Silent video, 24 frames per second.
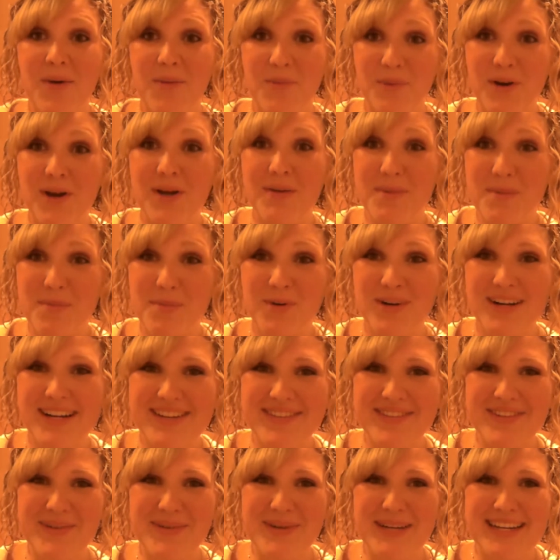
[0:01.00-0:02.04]
Welcome aboard,
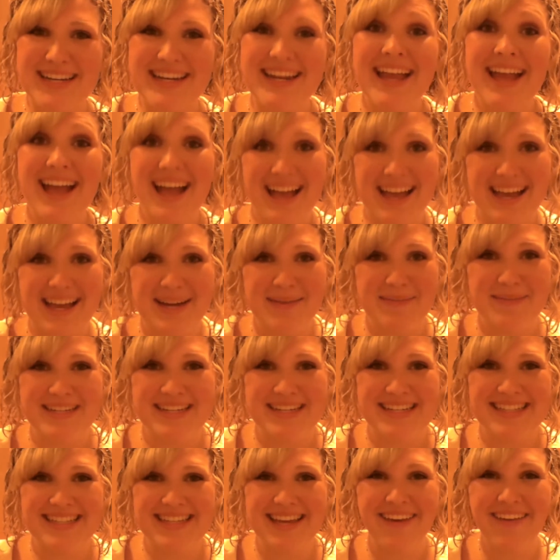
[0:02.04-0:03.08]
everyone. I'm
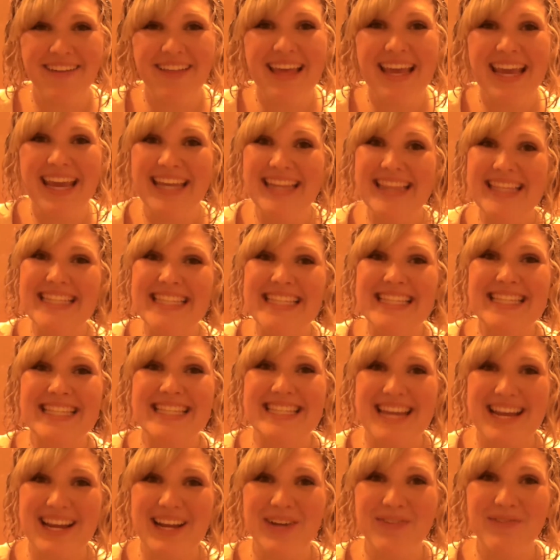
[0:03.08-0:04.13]
Danielle, and this is
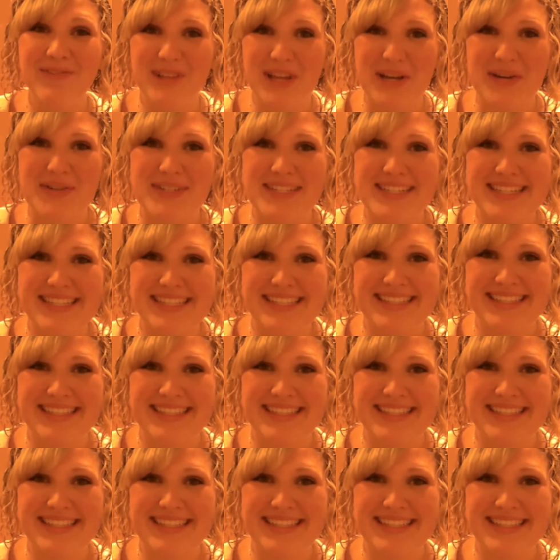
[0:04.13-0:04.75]
Staying Afloat.